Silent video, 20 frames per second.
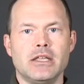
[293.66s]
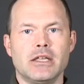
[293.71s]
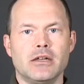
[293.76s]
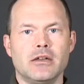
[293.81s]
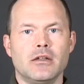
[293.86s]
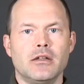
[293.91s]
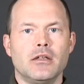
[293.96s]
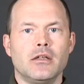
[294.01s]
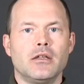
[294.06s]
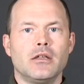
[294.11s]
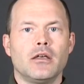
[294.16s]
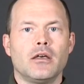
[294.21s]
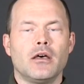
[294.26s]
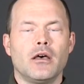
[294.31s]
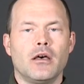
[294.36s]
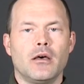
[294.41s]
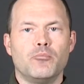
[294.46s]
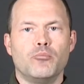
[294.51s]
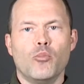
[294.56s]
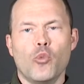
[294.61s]
it
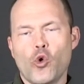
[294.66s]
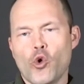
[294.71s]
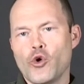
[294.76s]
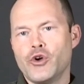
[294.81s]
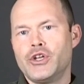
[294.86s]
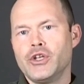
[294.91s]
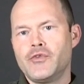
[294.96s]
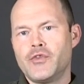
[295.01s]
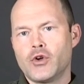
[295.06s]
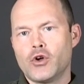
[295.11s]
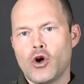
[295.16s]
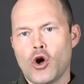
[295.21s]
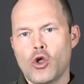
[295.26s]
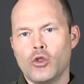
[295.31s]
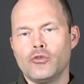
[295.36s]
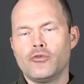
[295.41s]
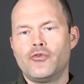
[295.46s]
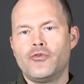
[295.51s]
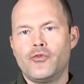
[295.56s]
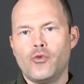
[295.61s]
more
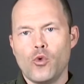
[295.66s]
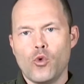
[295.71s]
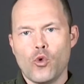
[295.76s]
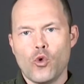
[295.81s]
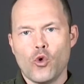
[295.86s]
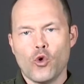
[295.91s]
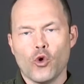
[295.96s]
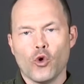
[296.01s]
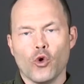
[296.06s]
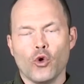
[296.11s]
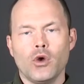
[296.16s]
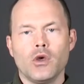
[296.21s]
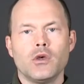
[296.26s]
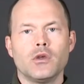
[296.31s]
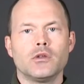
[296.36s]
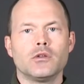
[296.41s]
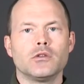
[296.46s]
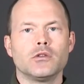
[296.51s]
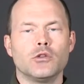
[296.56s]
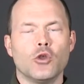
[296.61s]
difficult for
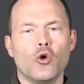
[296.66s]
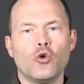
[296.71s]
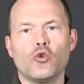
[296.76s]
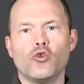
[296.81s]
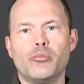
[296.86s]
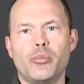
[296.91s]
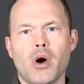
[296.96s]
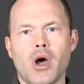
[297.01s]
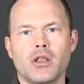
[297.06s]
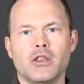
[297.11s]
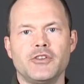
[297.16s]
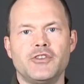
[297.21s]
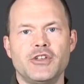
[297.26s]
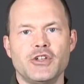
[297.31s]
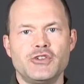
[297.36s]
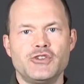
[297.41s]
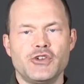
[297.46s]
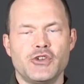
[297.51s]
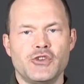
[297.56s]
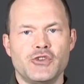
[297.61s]
local
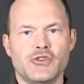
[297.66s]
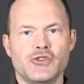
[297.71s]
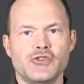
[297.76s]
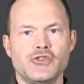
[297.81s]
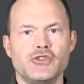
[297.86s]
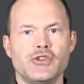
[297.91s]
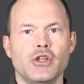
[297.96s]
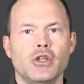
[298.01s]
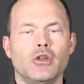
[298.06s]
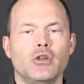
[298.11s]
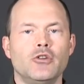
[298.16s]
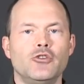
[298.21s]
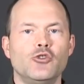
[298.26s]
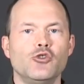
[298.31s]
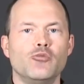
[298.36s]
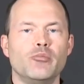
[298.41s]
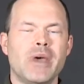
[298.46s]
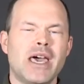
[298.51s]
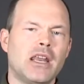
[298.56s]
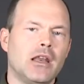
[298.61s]
politicians
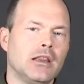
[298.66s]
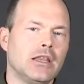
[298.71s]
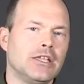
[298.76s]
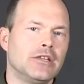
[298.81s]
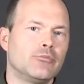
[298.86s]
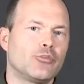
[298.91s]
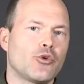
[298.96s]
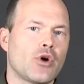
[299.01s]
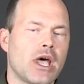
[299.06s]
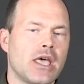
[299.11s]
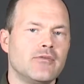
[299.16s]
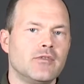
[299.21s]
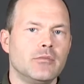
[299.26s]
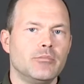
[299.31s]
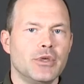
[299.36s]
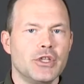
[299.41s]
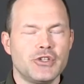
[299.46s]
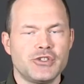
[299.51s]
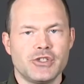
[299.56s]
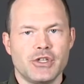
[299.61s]
to meddle in private
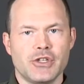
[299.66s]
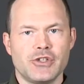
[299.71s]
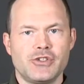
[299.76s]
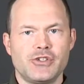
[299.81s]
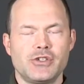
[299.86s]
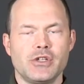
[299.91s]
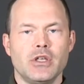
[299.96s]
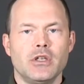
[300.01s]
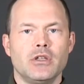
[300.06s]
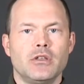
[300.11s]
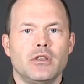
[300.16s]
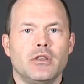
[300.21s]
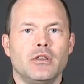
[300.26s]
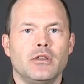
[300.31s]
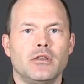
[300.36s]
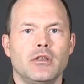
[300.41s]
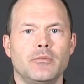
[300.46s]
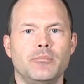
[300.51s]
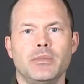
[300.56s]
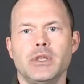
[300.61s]
business
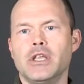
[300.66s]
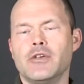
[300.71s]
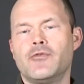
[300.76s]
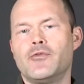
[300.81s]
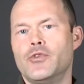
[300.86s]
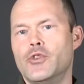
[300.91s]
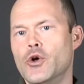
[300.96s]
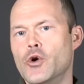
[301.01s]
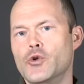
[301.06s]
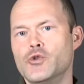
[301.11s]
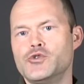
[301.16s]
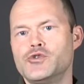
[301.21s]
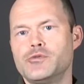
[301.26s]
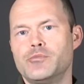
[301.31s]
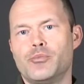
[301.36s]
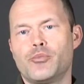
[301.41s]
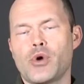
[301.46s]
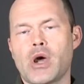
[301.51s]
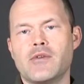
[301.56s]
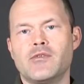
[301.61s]
if those
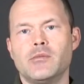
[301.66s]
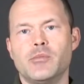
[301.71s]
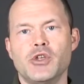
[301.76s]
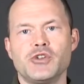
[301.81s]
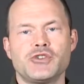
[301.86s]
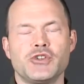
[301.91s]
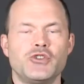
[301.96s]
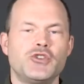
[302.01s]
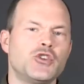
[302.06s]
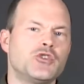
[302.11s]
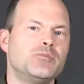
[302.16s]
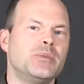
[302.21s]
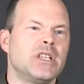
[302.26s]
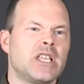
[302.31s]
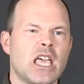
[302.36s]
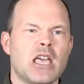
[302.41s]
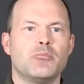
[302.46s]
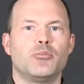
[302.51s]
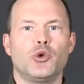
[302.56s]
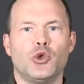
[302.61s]
private businesses
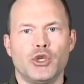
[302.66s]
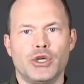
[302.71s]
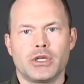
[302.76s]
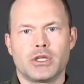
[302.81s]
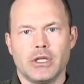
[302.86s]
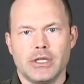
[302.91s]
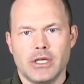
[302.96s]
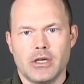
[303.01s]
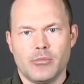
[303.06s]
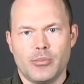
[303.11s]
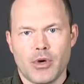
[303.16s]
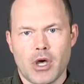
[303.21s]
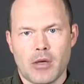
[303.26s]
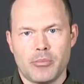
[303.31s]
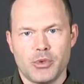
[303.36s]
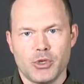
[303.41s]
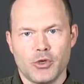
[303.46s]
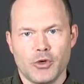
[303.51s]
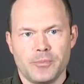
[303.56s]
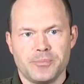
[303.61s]
became politically
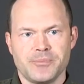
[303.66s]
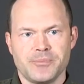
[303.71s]
unpopular.